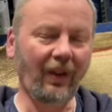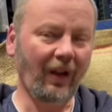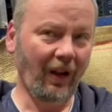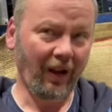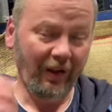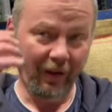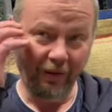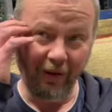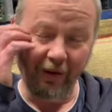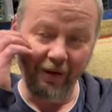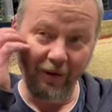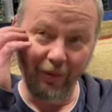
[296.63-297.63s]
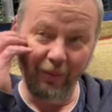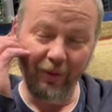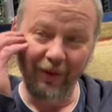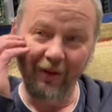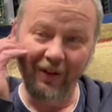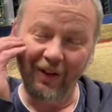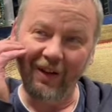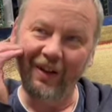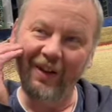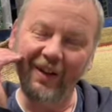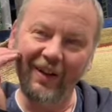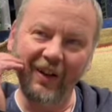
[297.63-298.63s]
I don't know. I do wonder
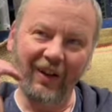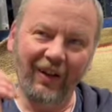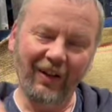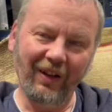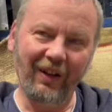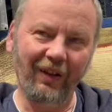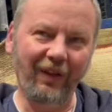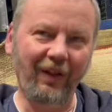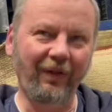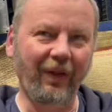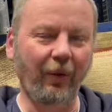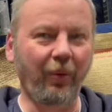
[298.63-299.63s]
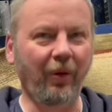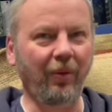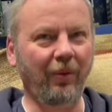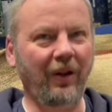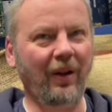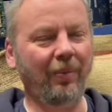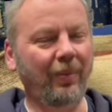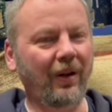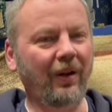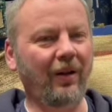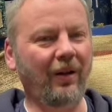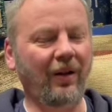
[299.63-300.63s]
if there won't yet
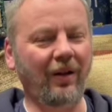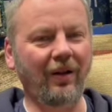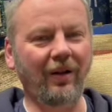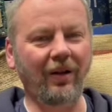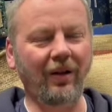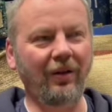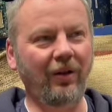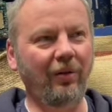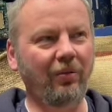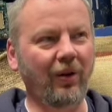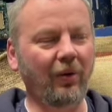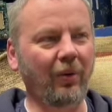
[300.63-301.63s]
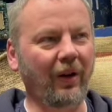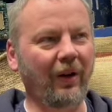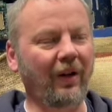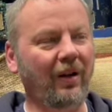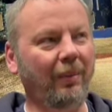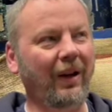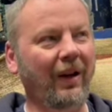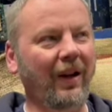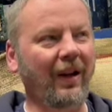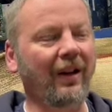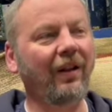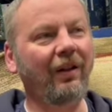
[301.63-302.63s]
be a new ruling coming
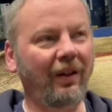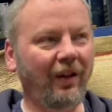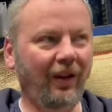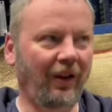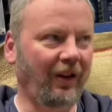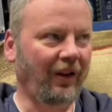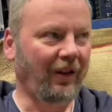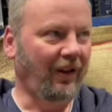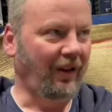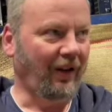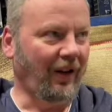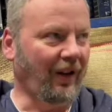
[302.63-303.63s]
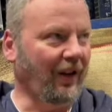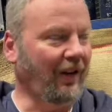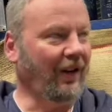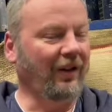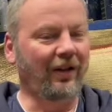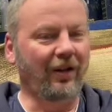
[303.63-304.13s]
in as the